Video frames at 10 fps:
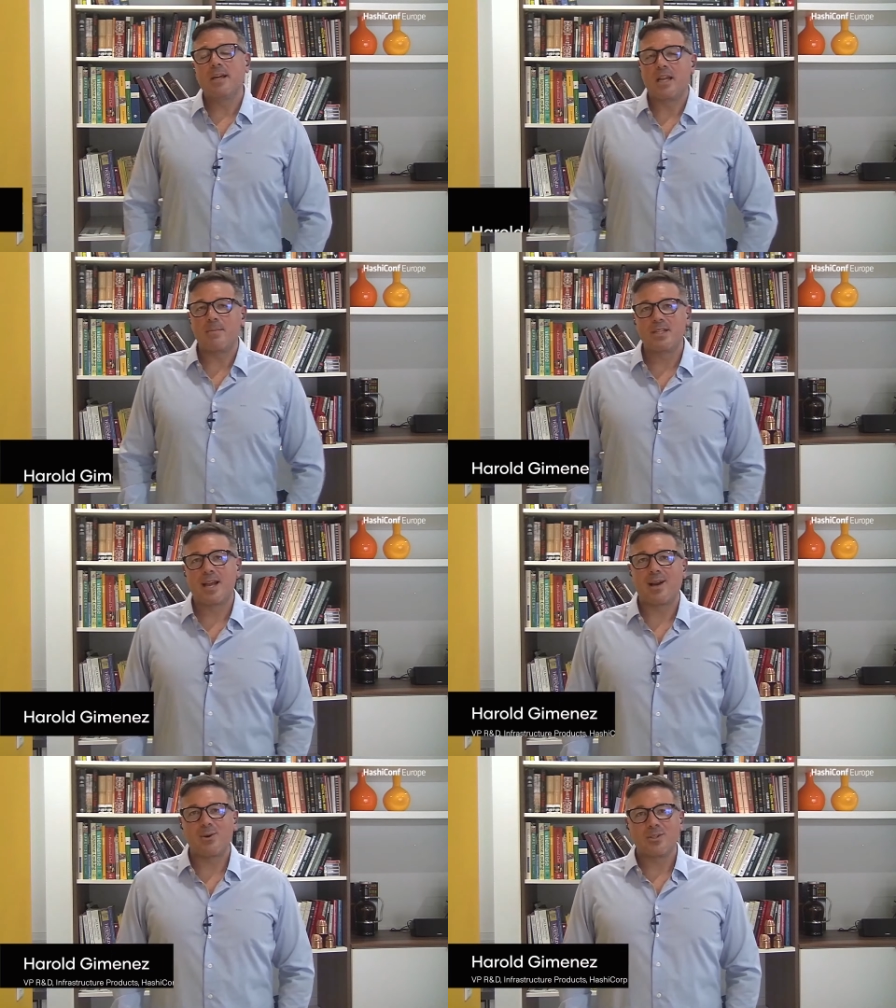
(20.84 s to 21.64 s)
My name is
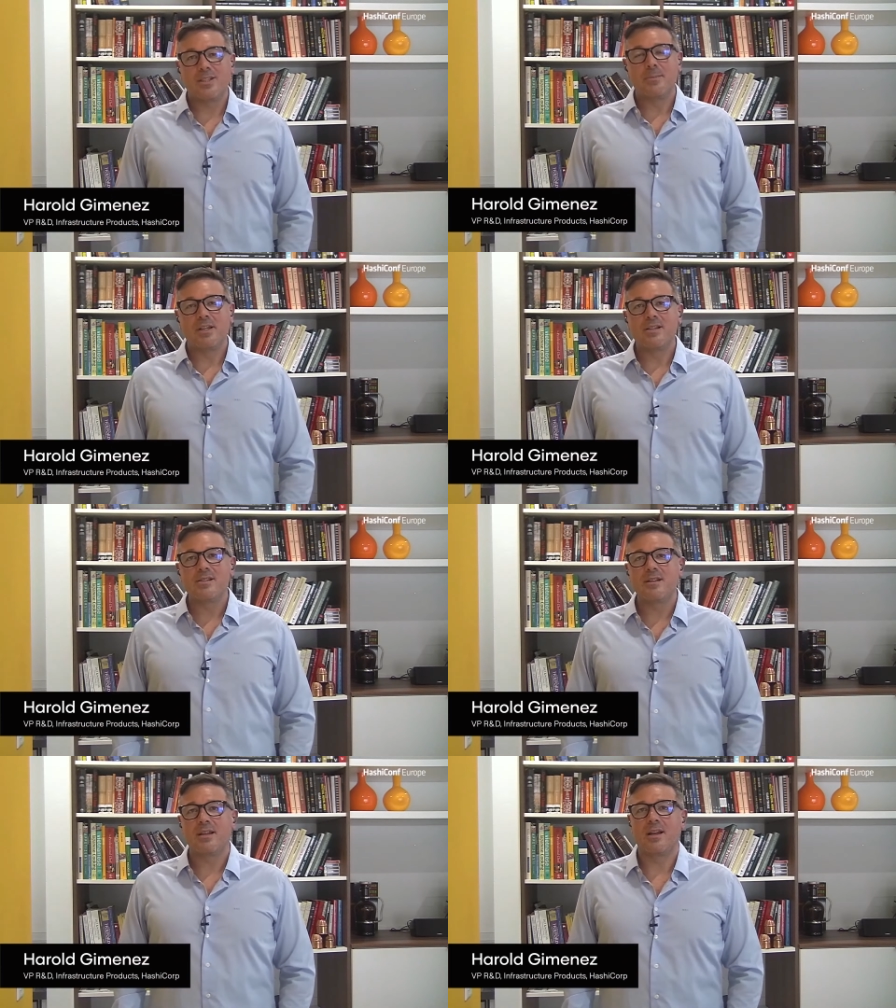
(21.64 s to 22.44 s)
Harold
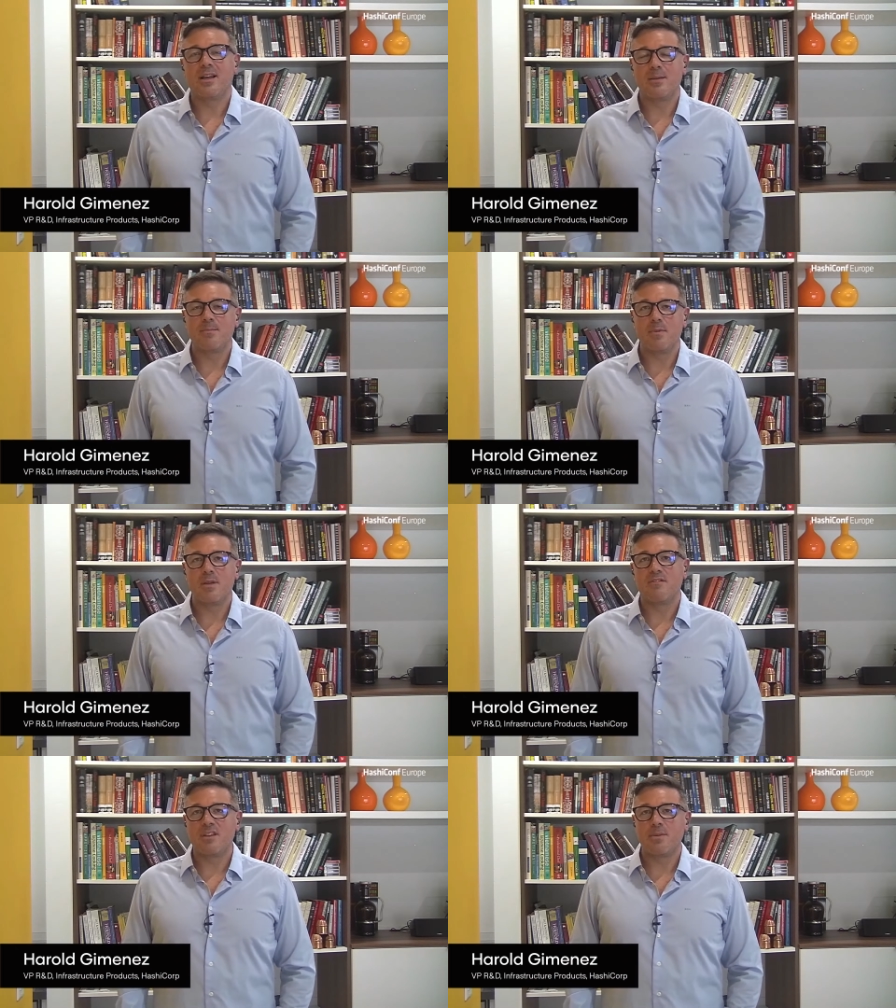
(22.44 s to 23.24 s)
Giménez, and I am
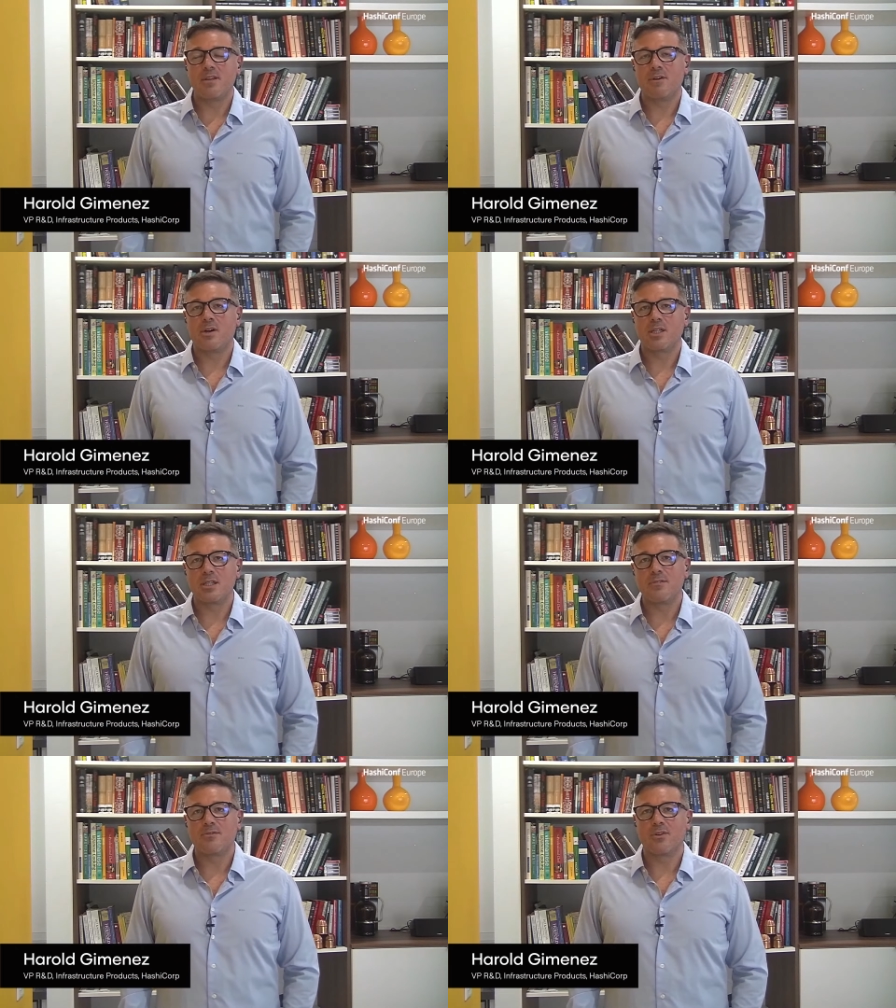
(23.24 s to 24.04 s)
VP of
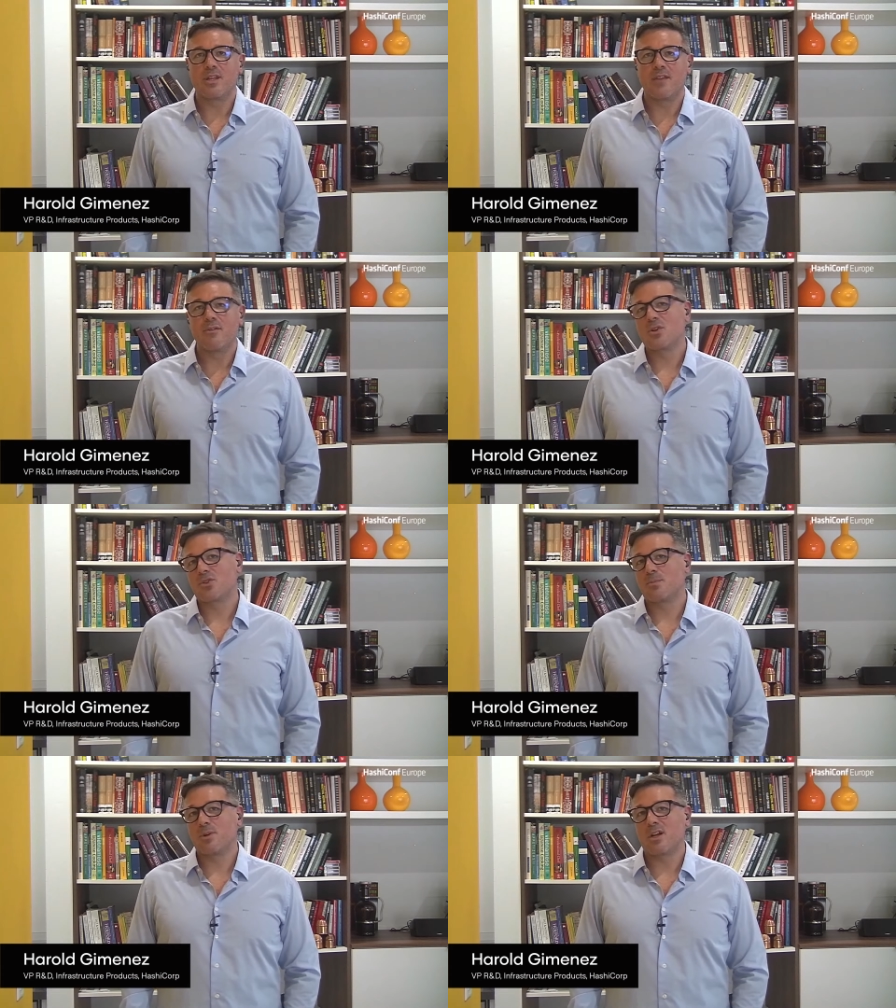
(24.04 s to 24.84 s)
R&D for the
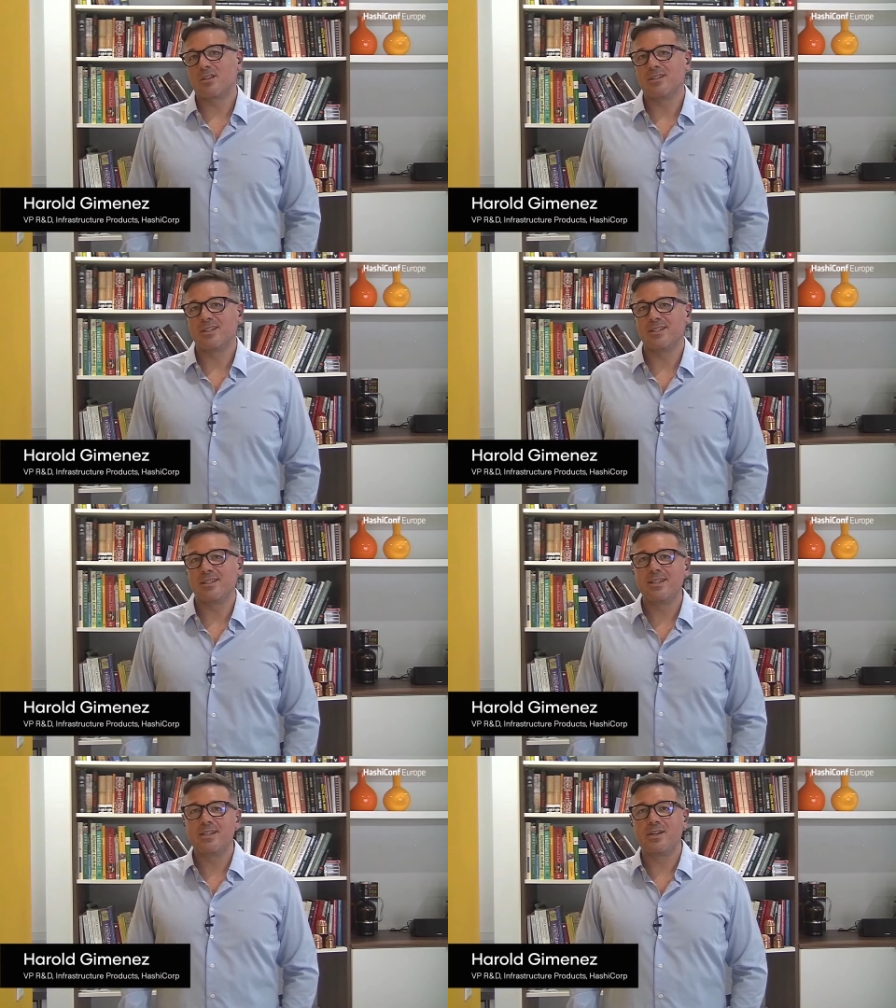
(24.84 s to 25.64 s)
infrastructure product line
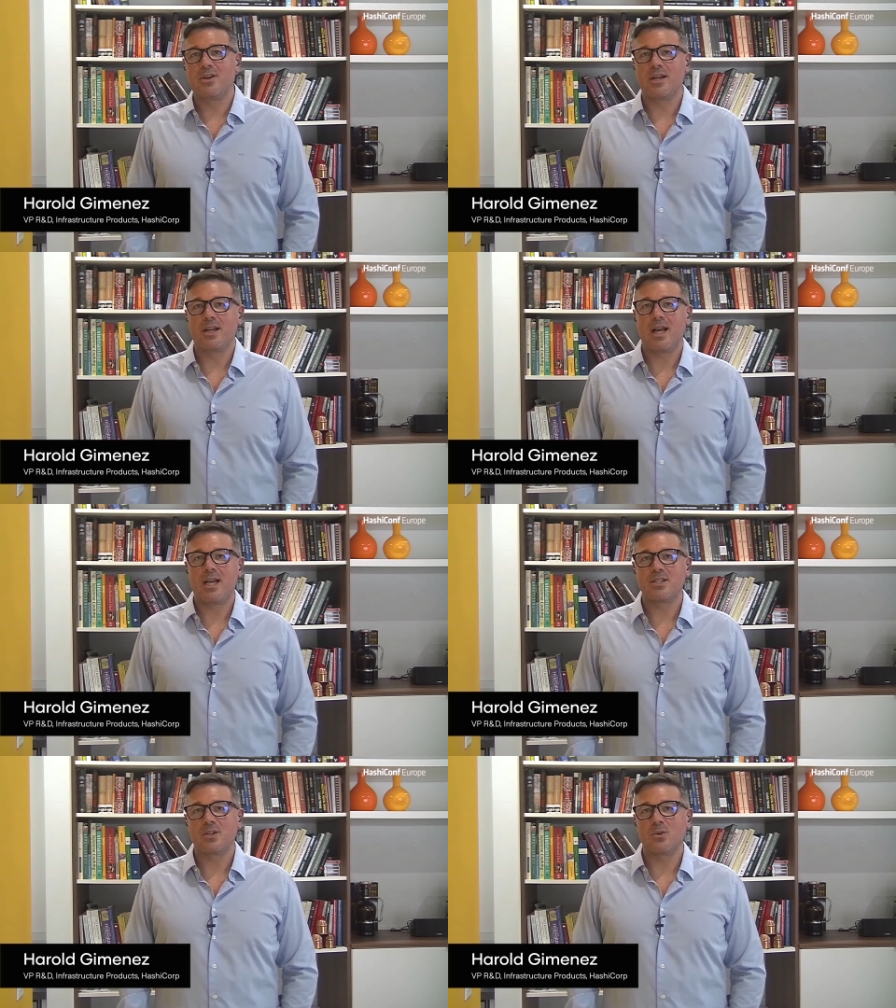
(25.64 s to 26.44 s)
here at
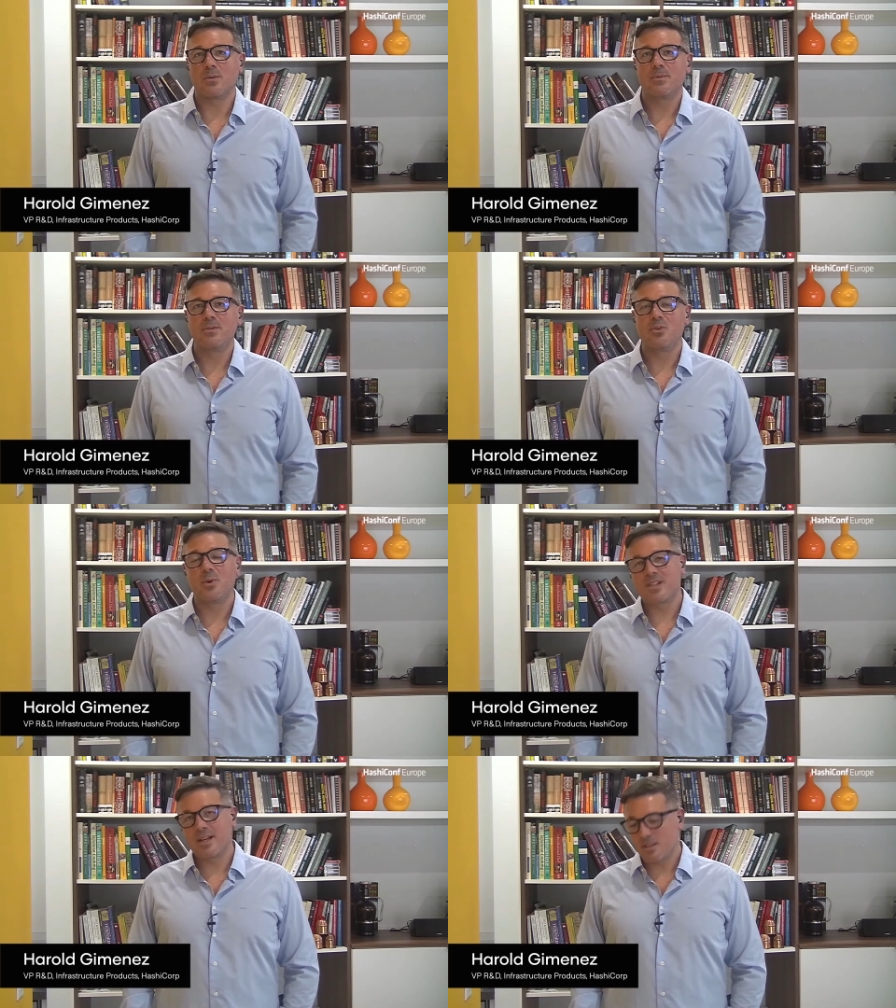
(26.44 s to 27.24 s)
HashiCorp. Super
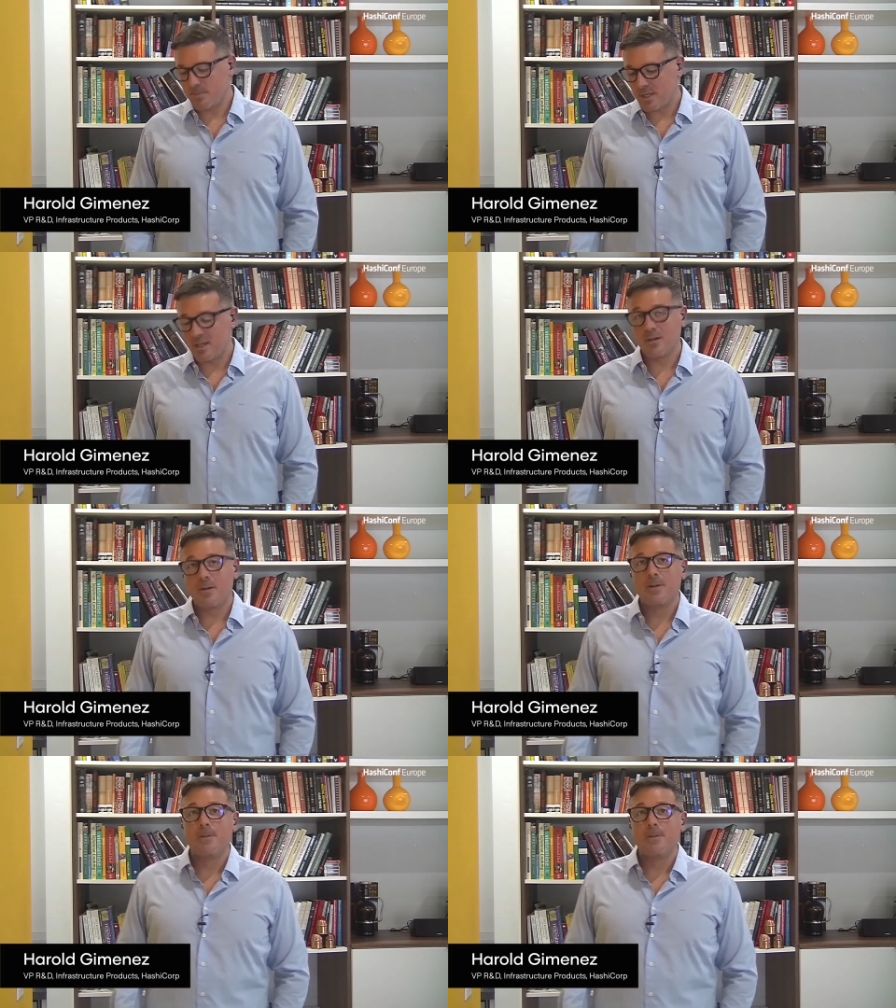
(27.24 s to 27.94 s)
excited to be here.